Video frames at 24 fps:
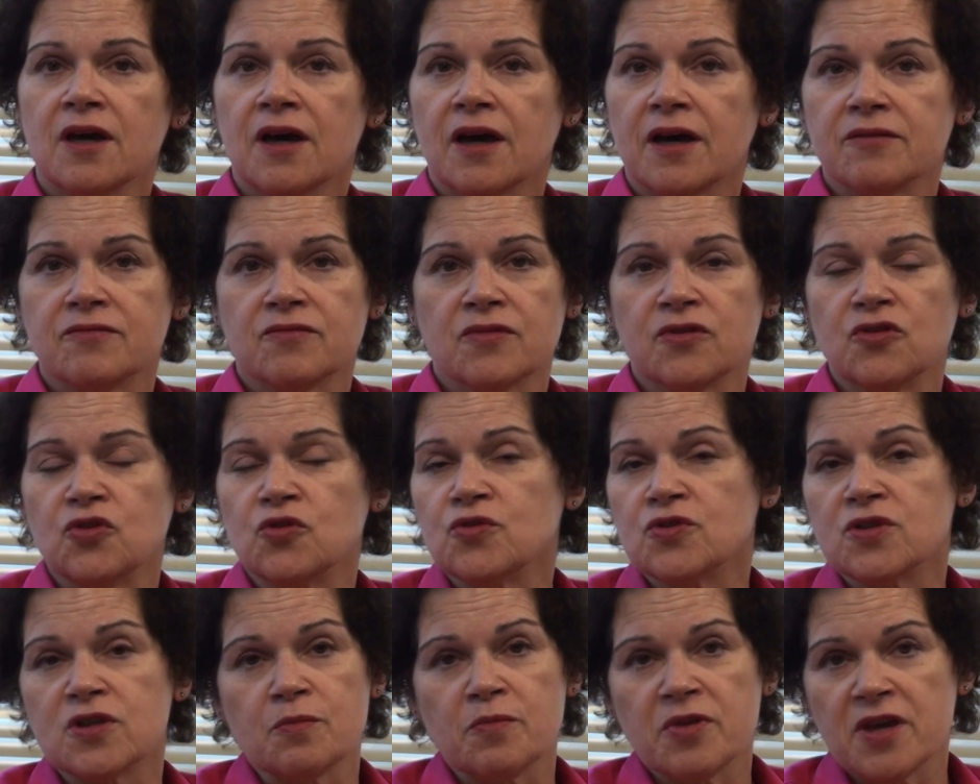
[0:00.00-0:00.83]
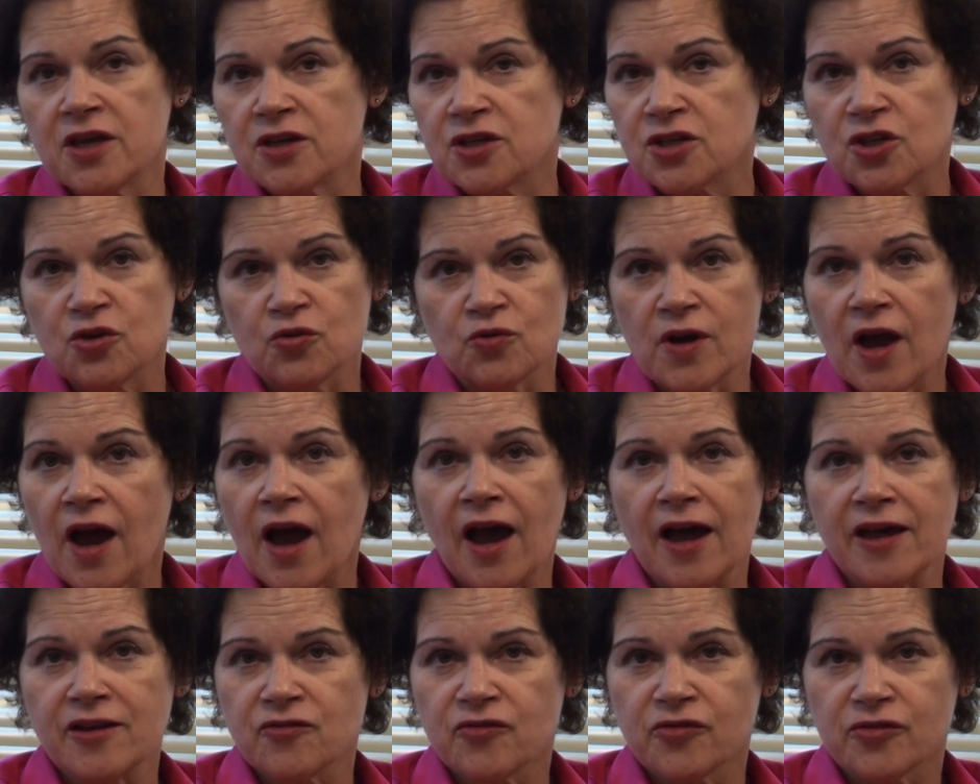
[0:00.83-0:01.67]
I use the
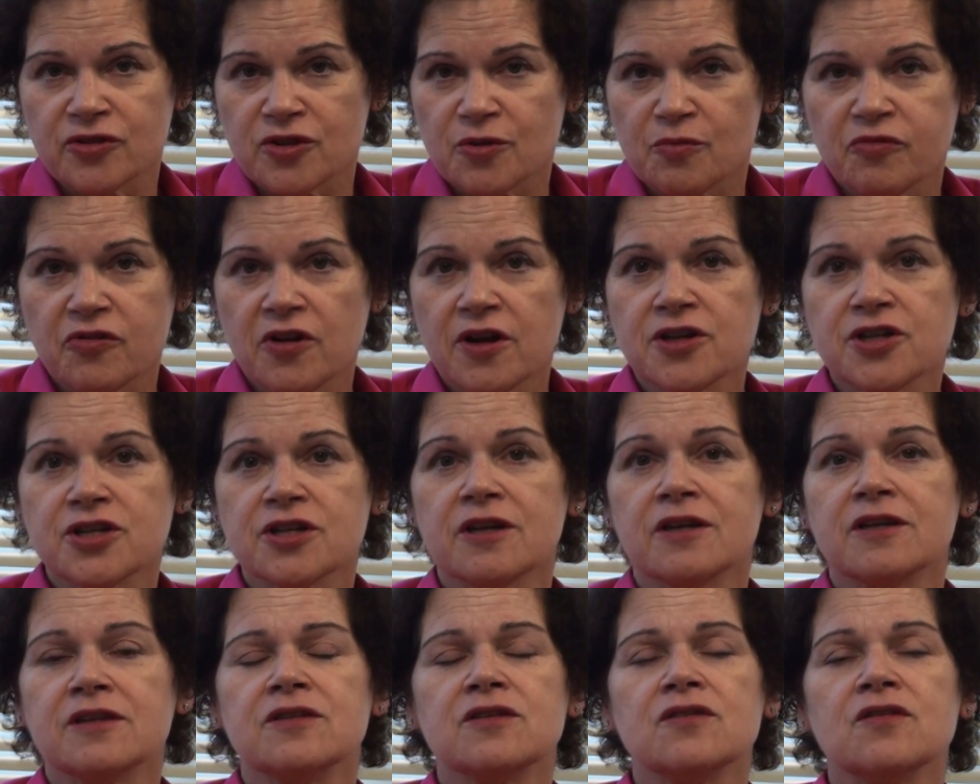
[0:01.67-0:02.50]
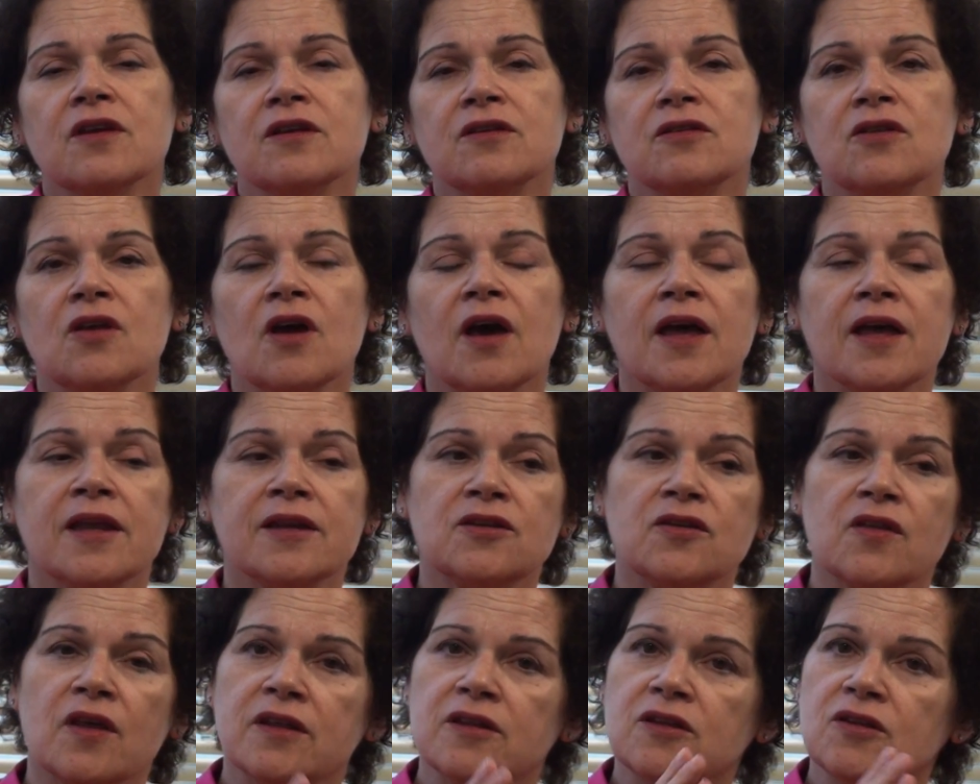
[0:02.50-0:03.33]
PHQ-9 for depression,
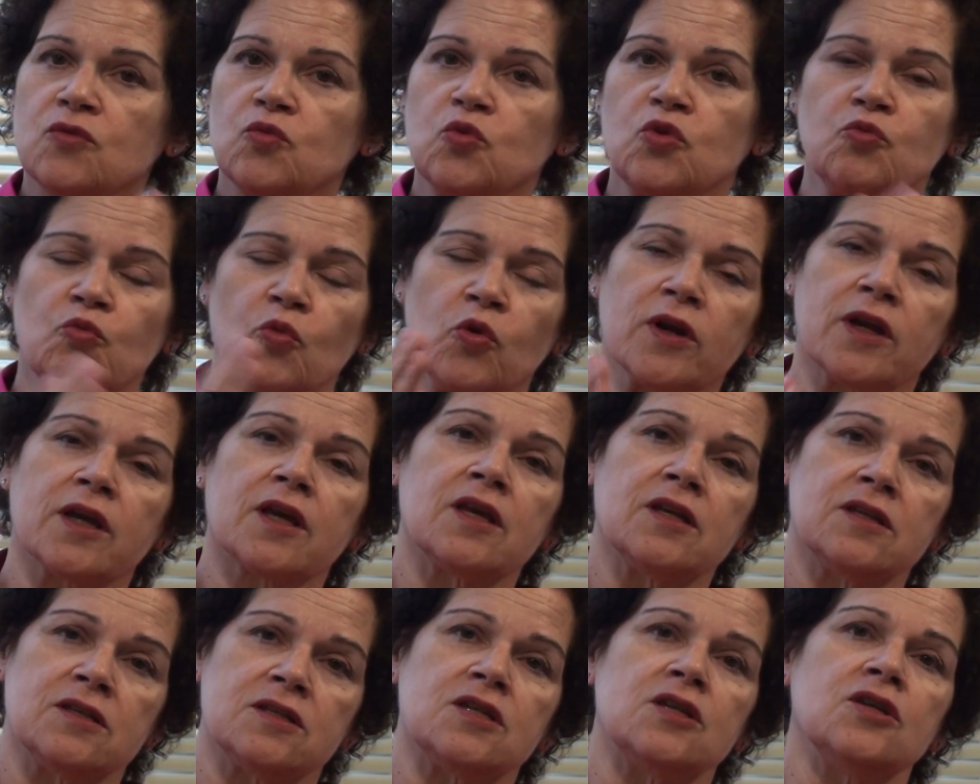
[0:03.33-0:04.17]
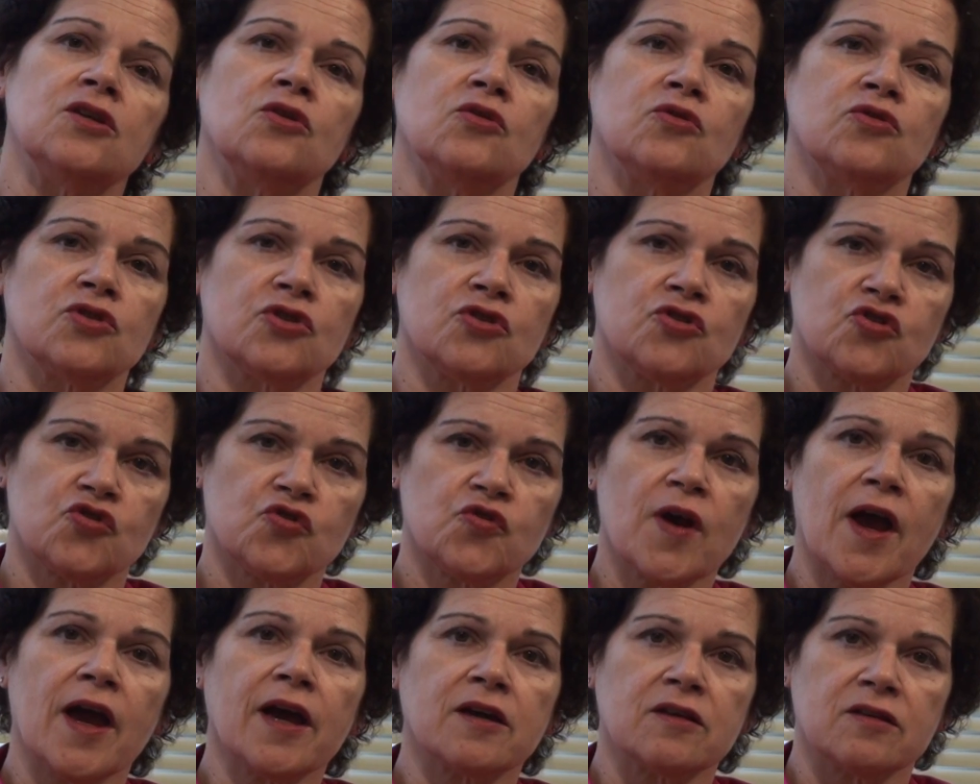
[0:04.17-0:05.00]
and that we want to continue to
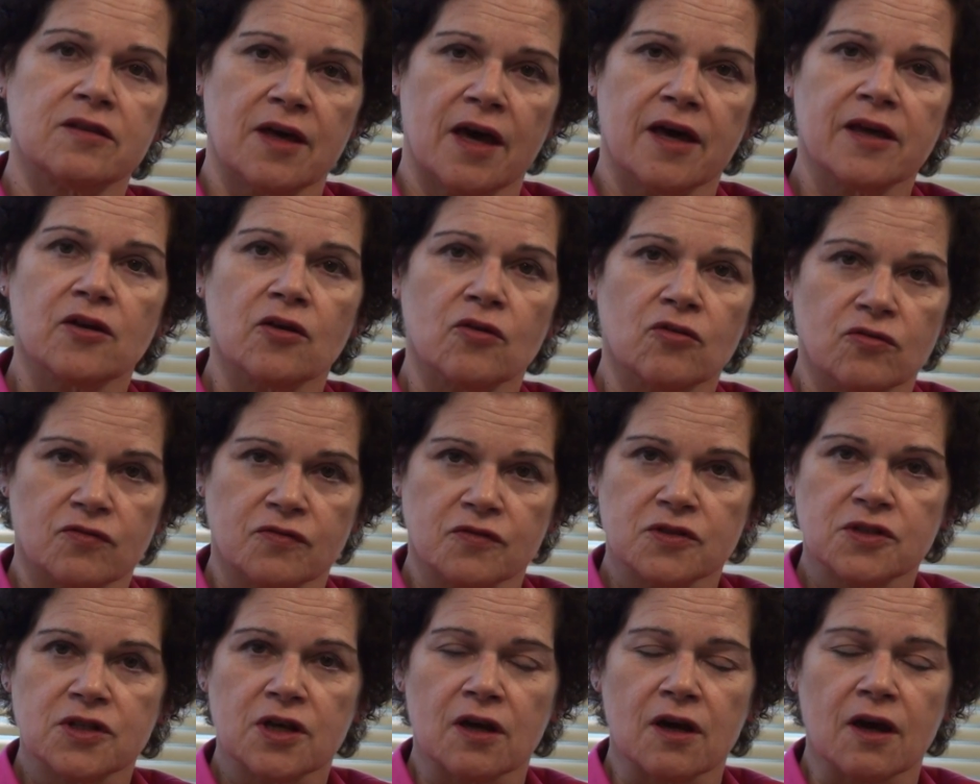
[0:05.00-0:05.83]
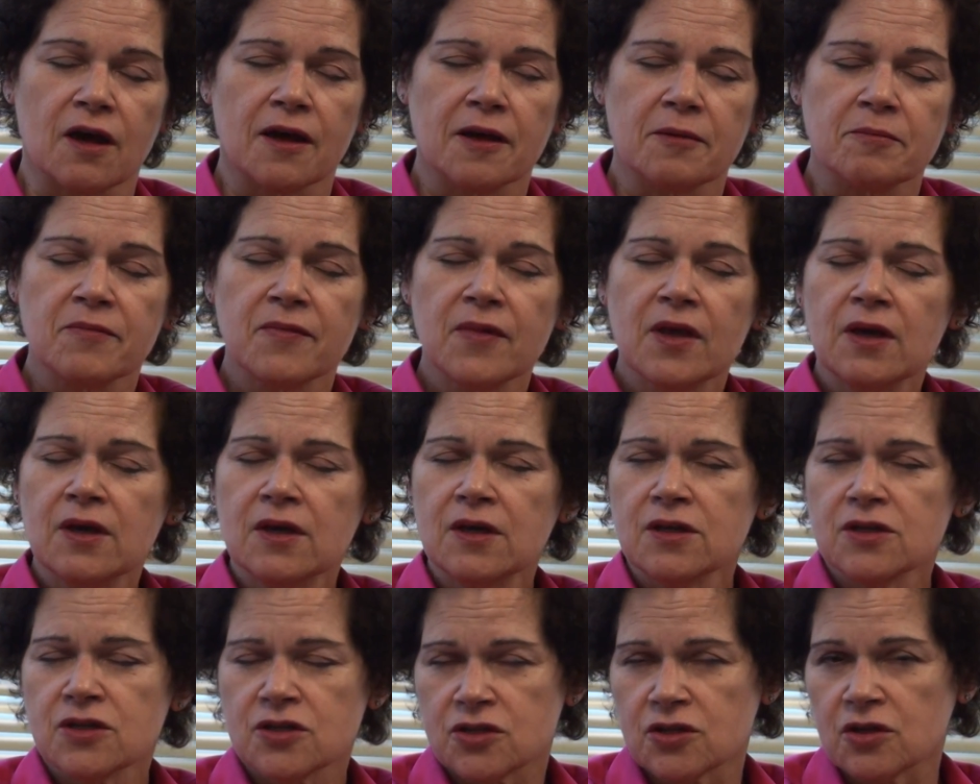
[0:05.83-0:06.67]
track that over time.
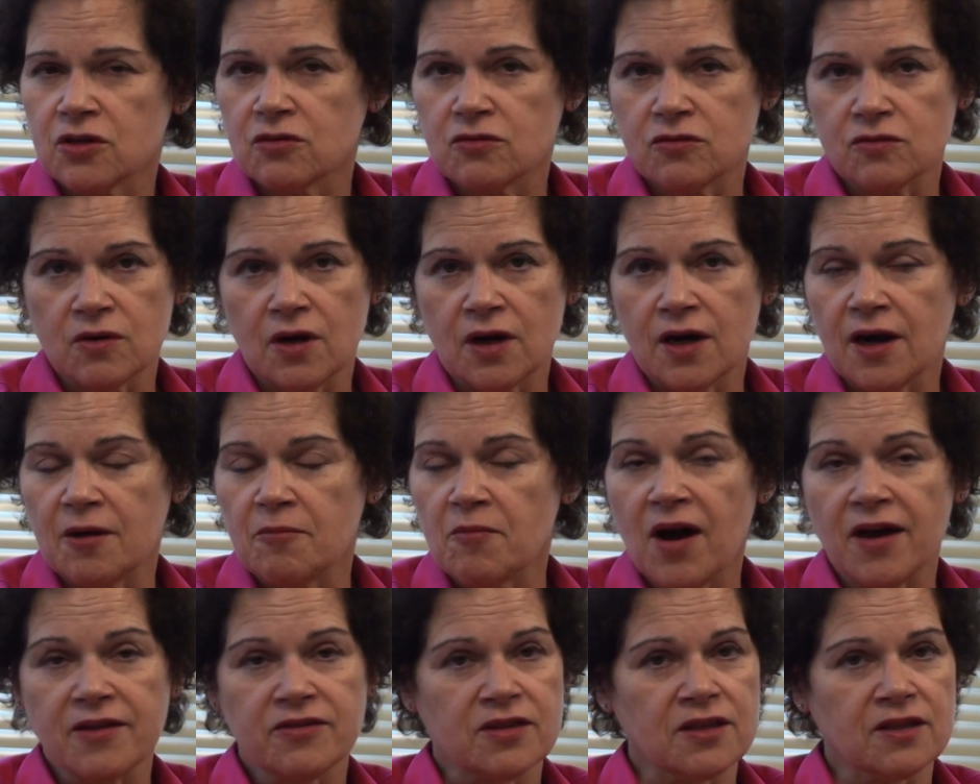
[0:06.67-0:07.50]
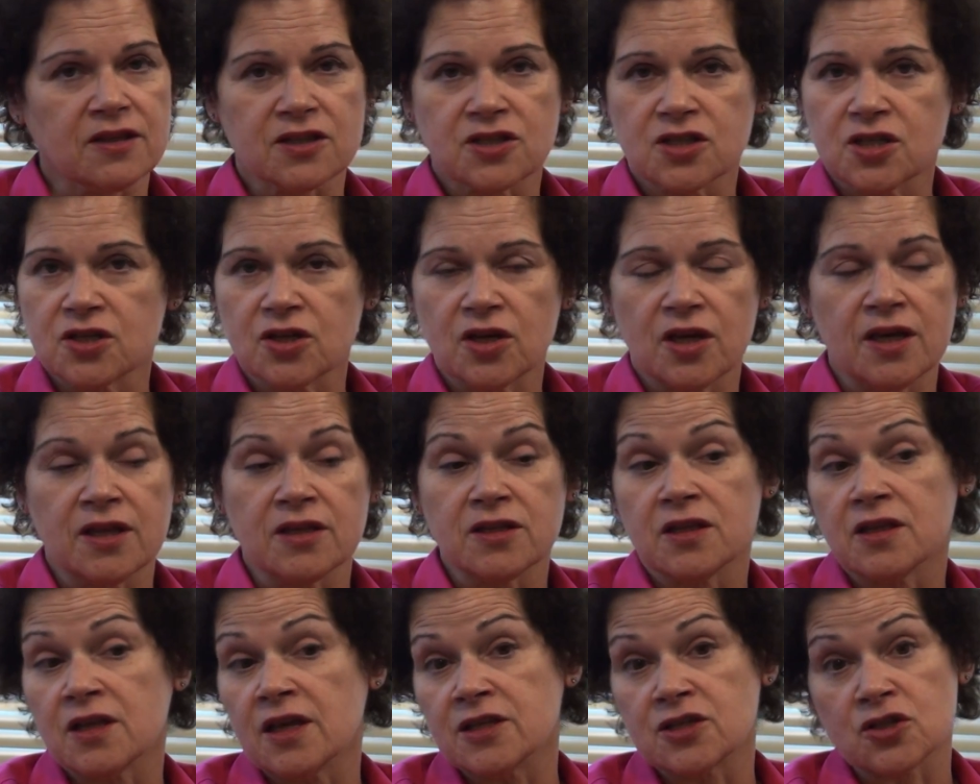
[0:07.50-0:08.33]
So I think
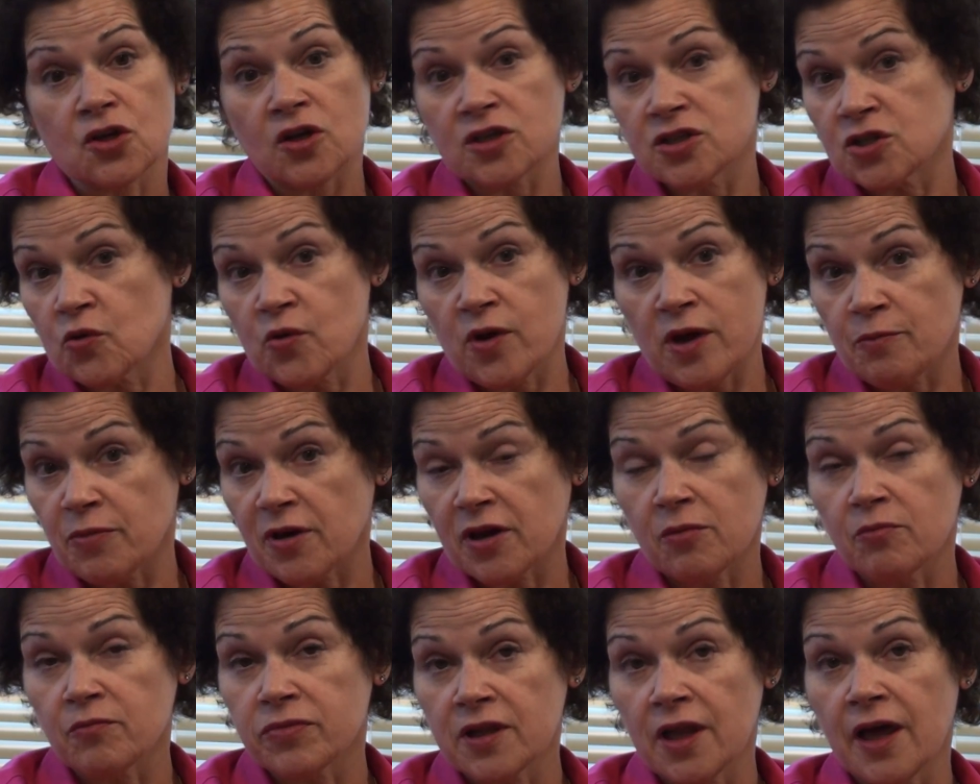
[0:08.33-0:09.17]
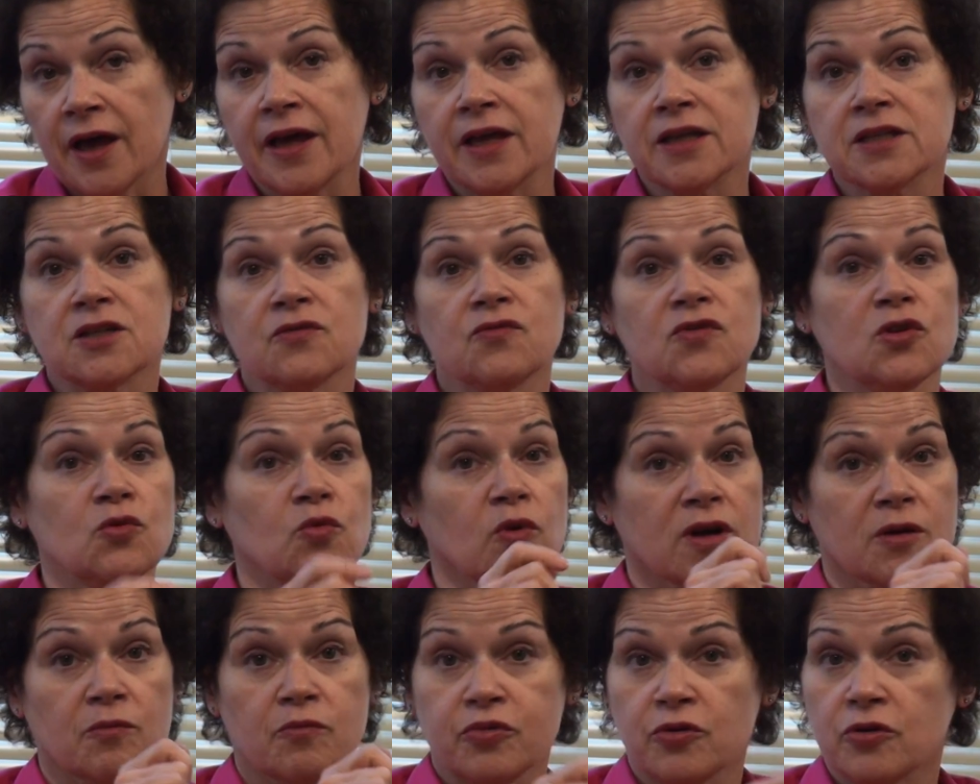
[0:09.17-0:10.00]
it's also HIPAA compliant if you
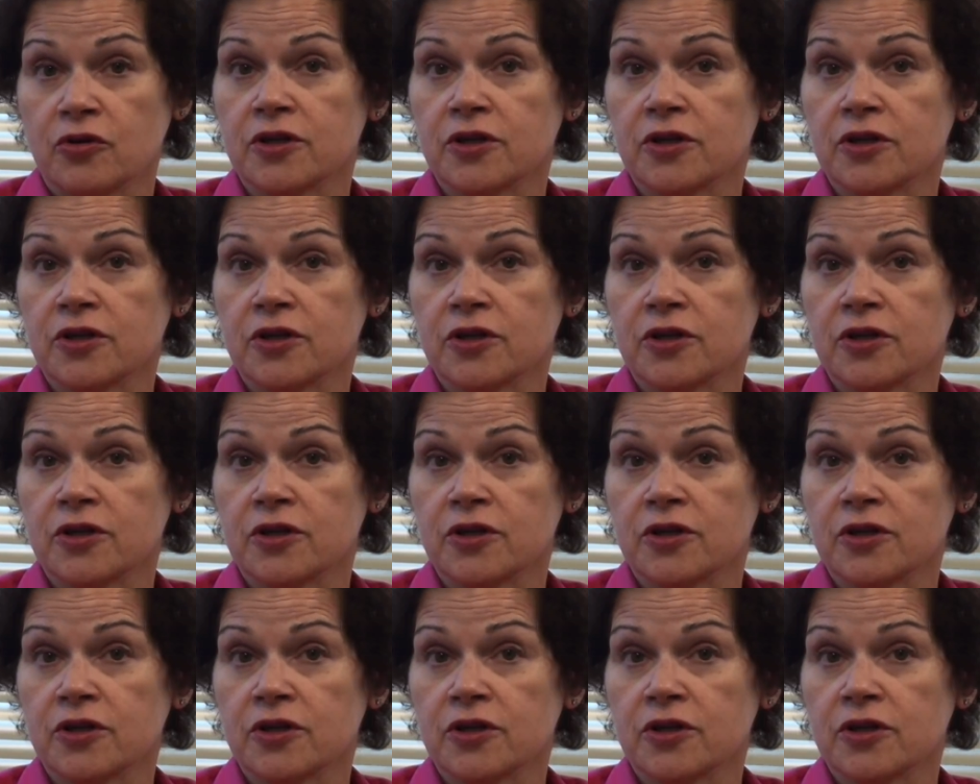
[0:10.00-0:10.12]
want to